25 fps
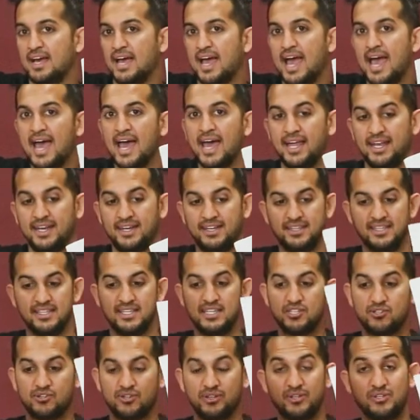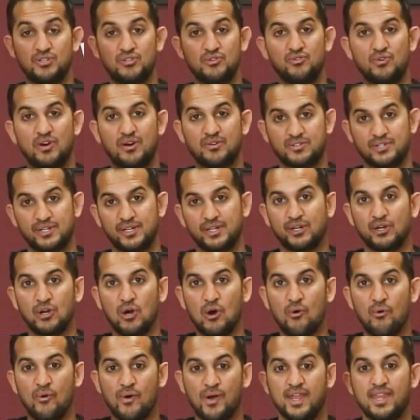And these are the two I was gonna
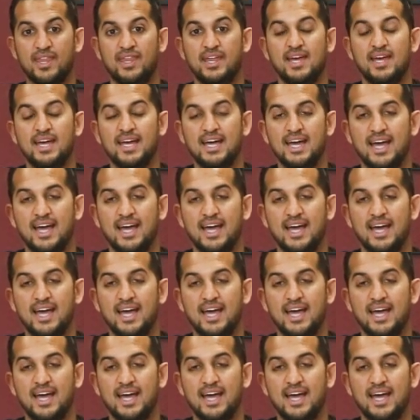go with